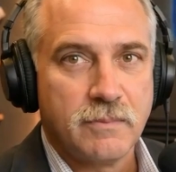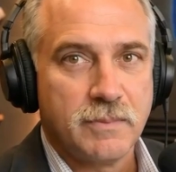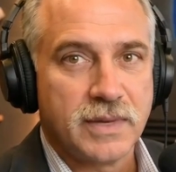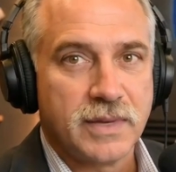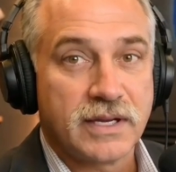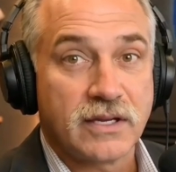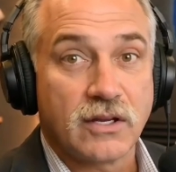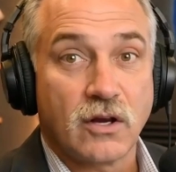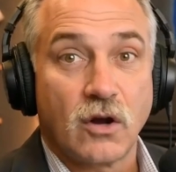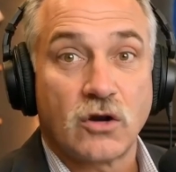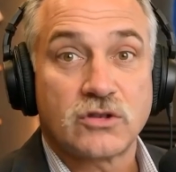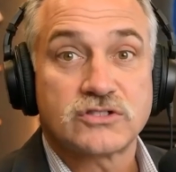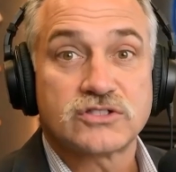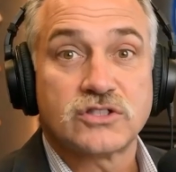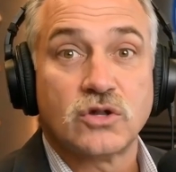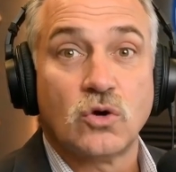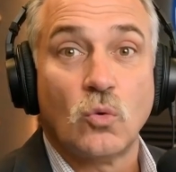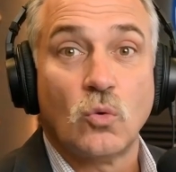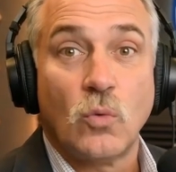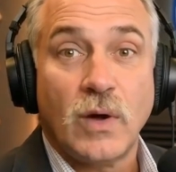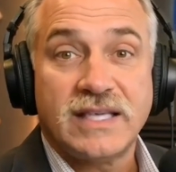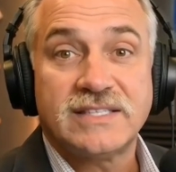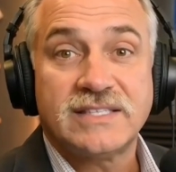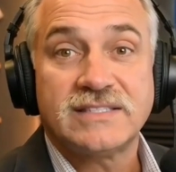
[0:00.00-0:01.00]
but had also
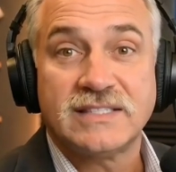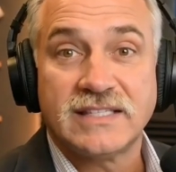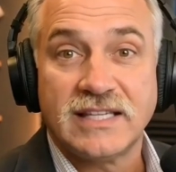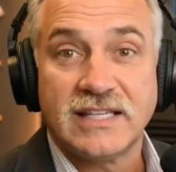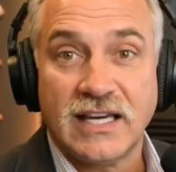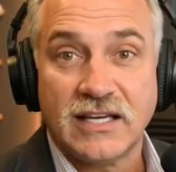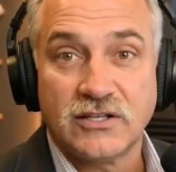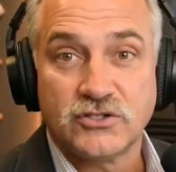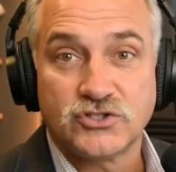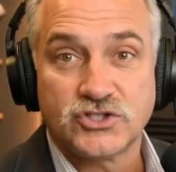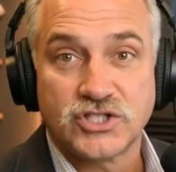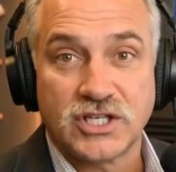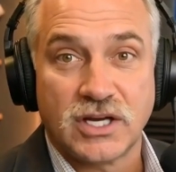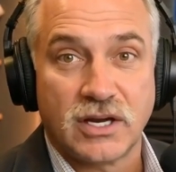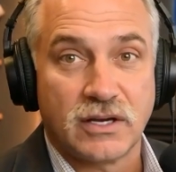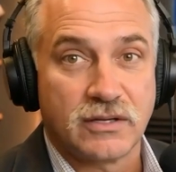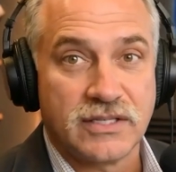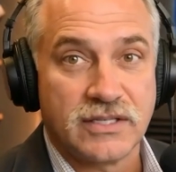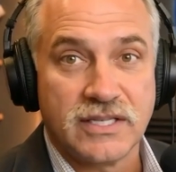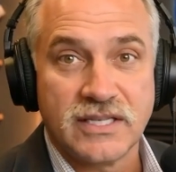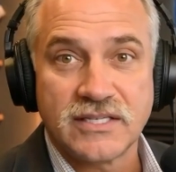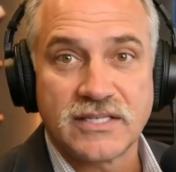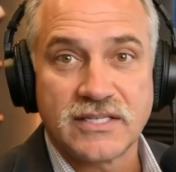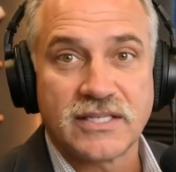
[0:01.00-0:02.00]
wasted energy
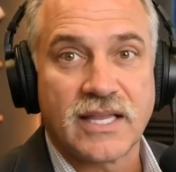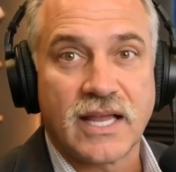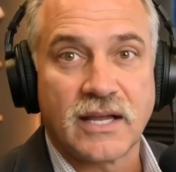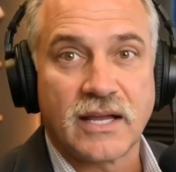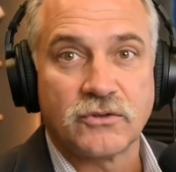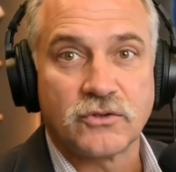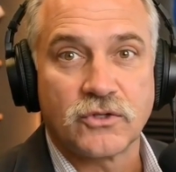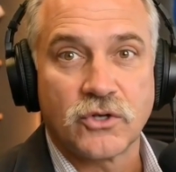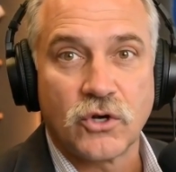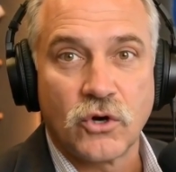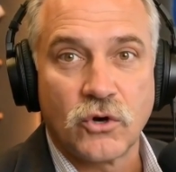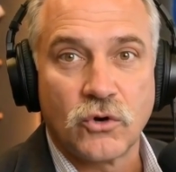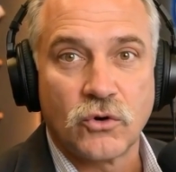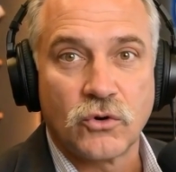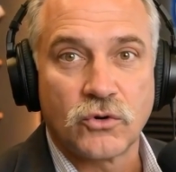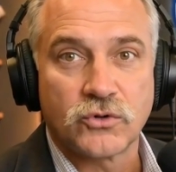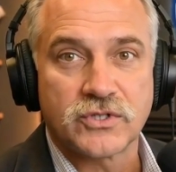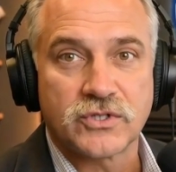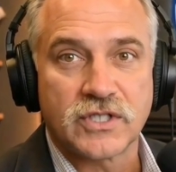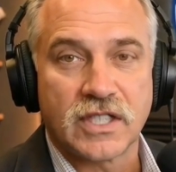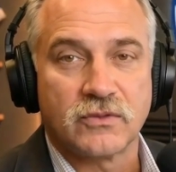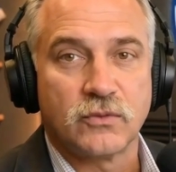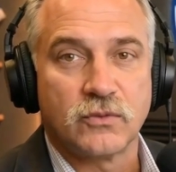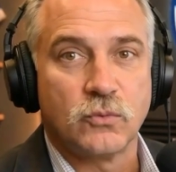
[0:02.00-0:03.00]
on disallowed
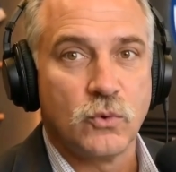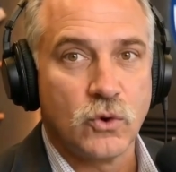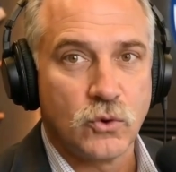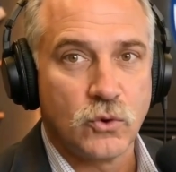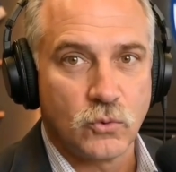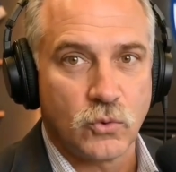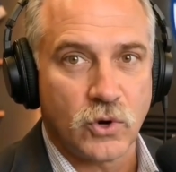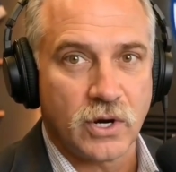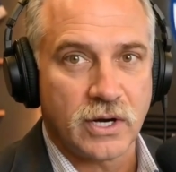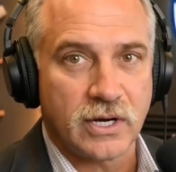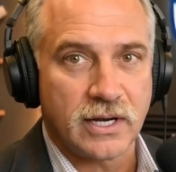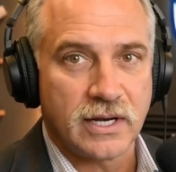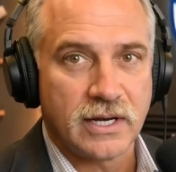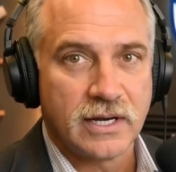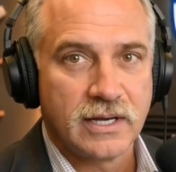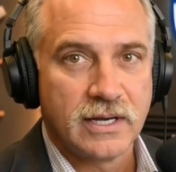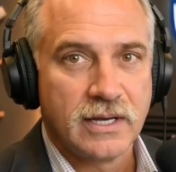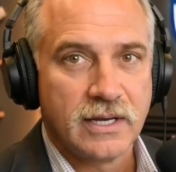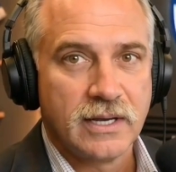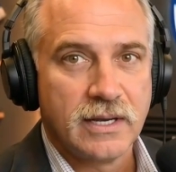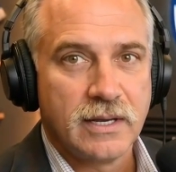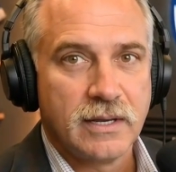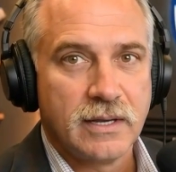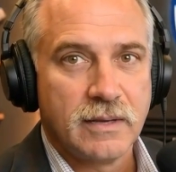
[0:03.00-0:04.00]
goals and the woodwork.
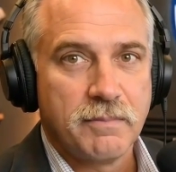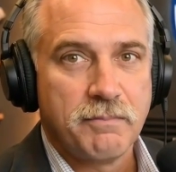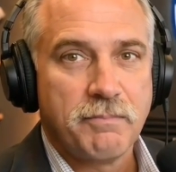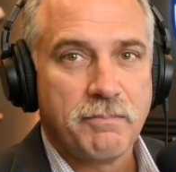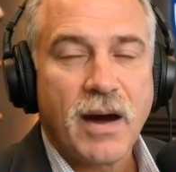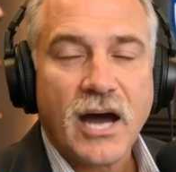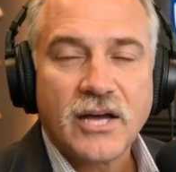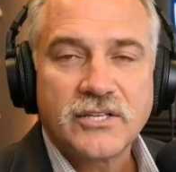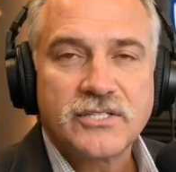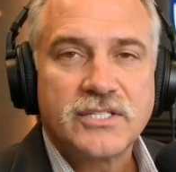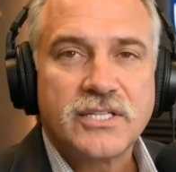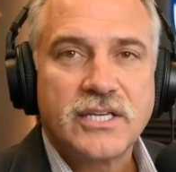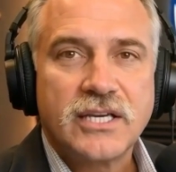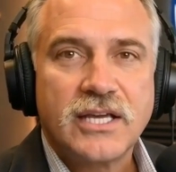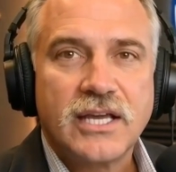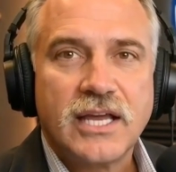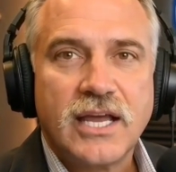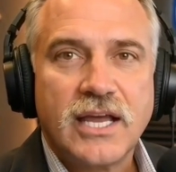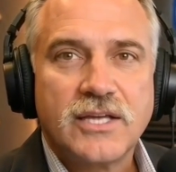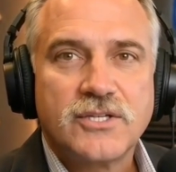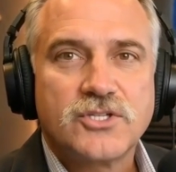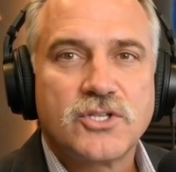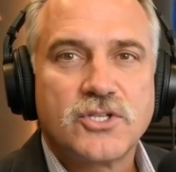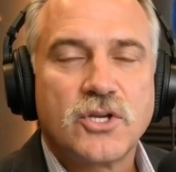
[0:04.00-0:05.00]
Bosnia
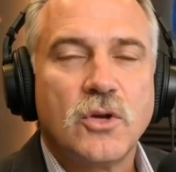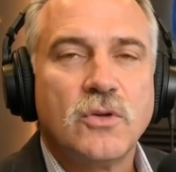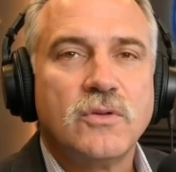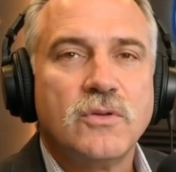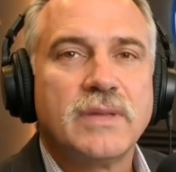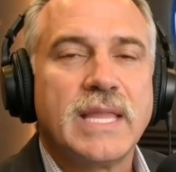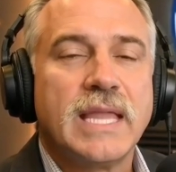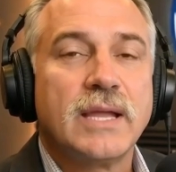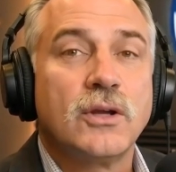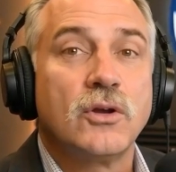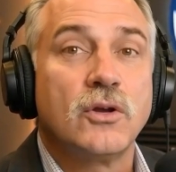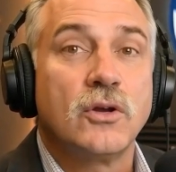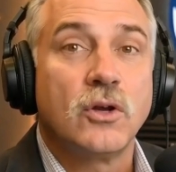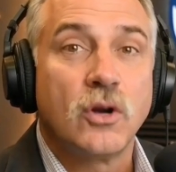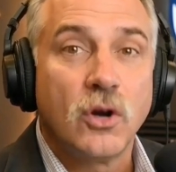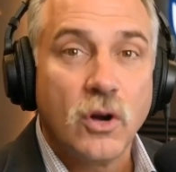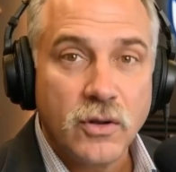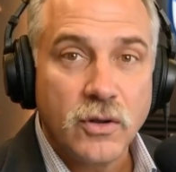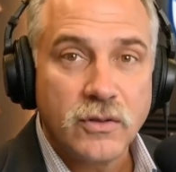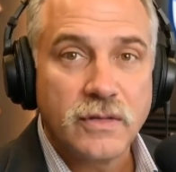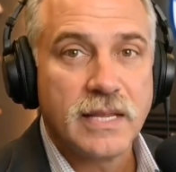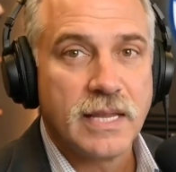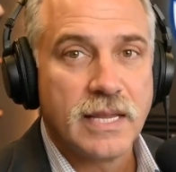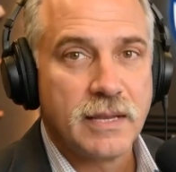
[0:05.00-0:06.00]
had shown they could
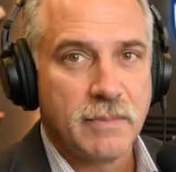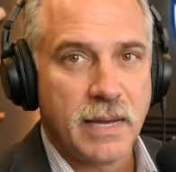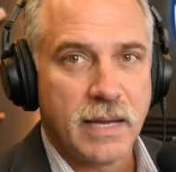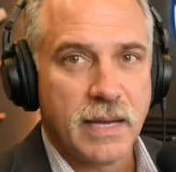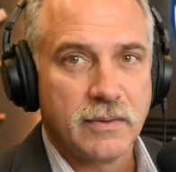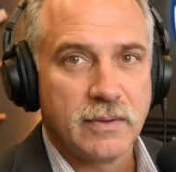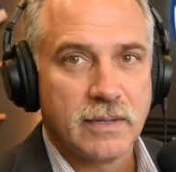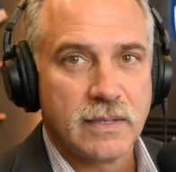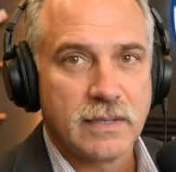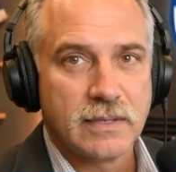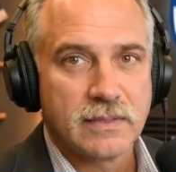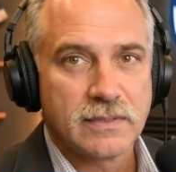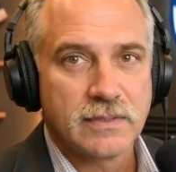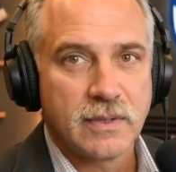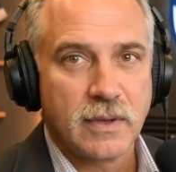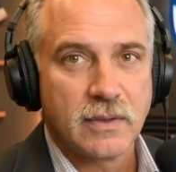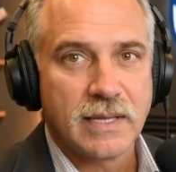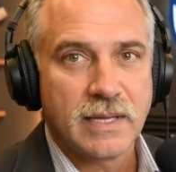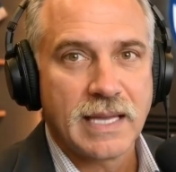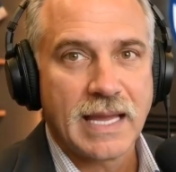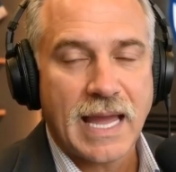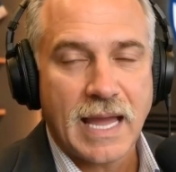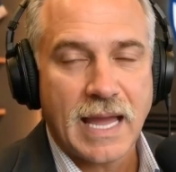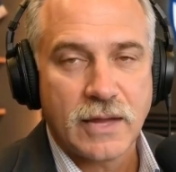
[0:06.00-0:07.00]
hurt the Americans on
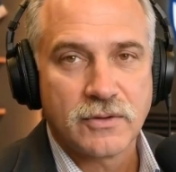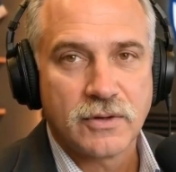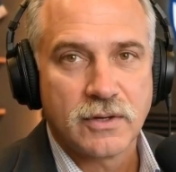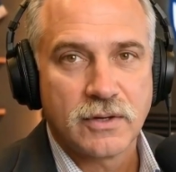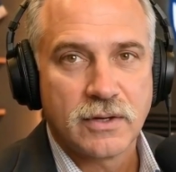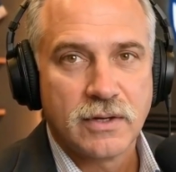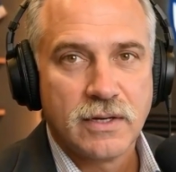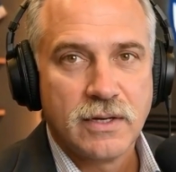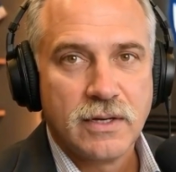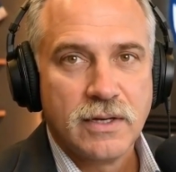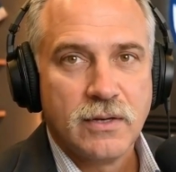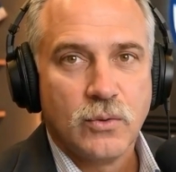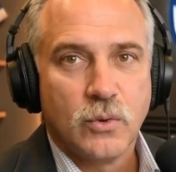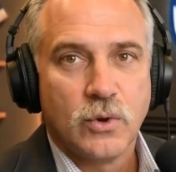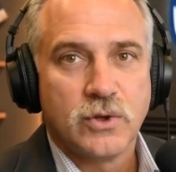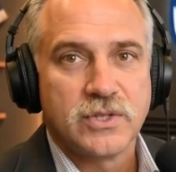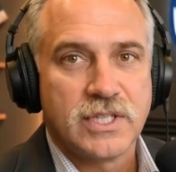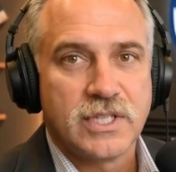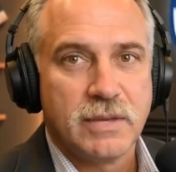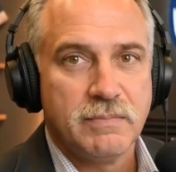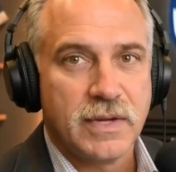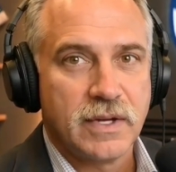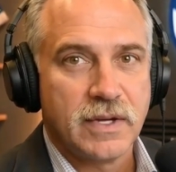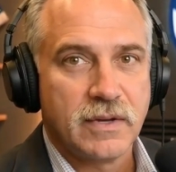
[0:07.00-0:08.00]
the counter, with
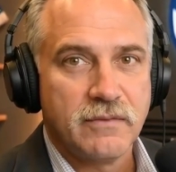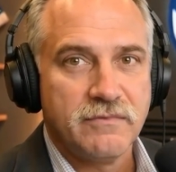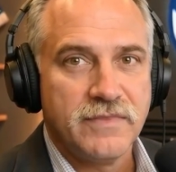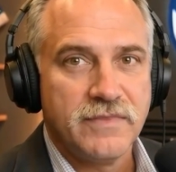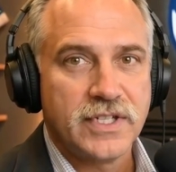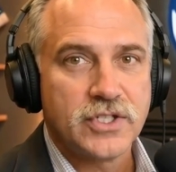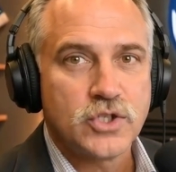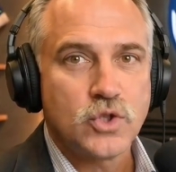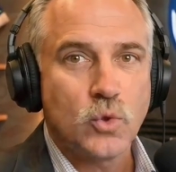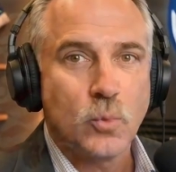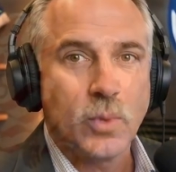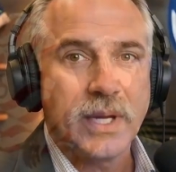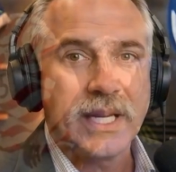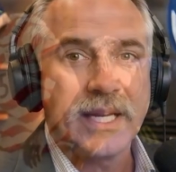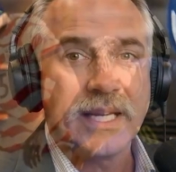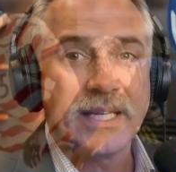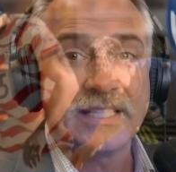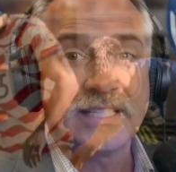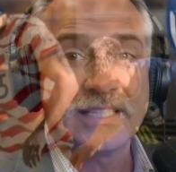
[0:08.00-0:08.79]
Demirovic winning